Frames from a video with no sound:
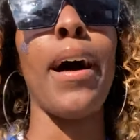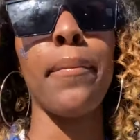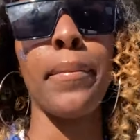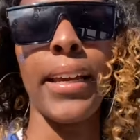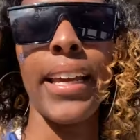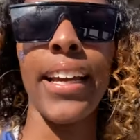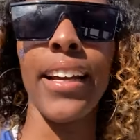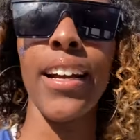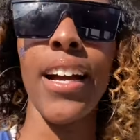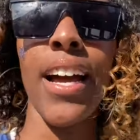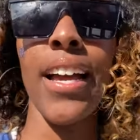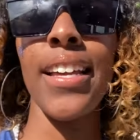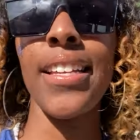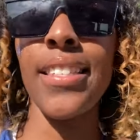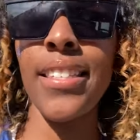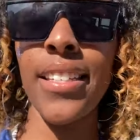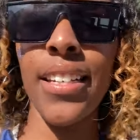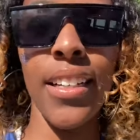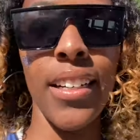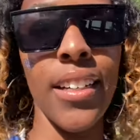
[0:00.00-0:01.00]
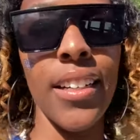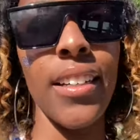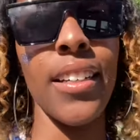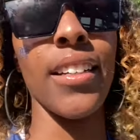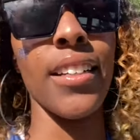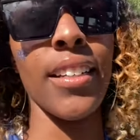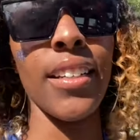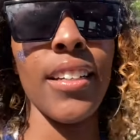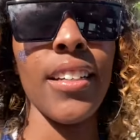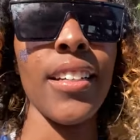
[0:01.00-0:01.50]
man got his tud.
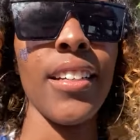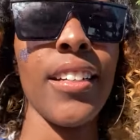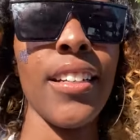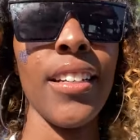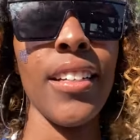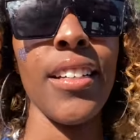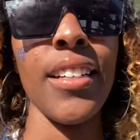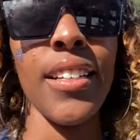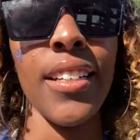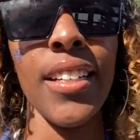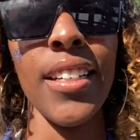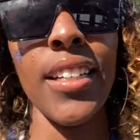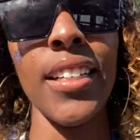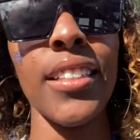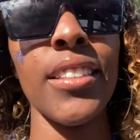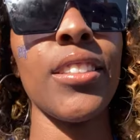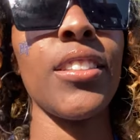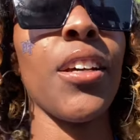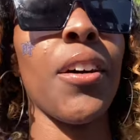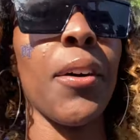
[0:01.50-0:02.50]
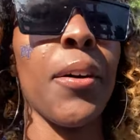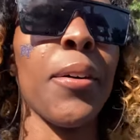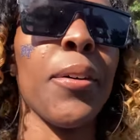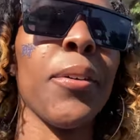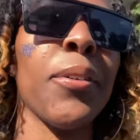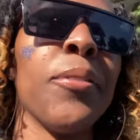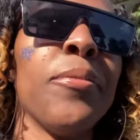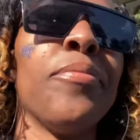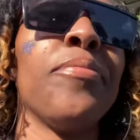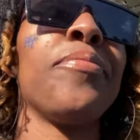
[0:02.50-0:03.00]

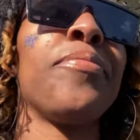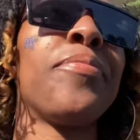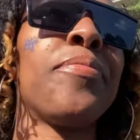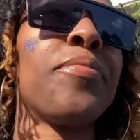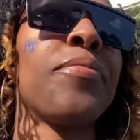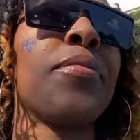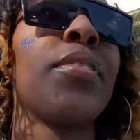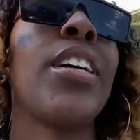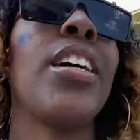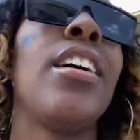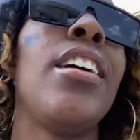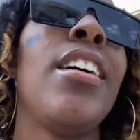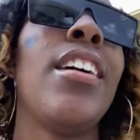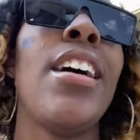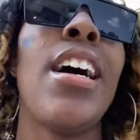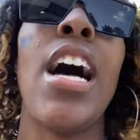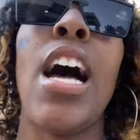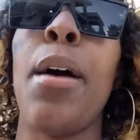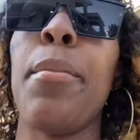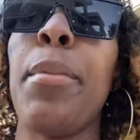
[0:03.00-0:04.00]
So, I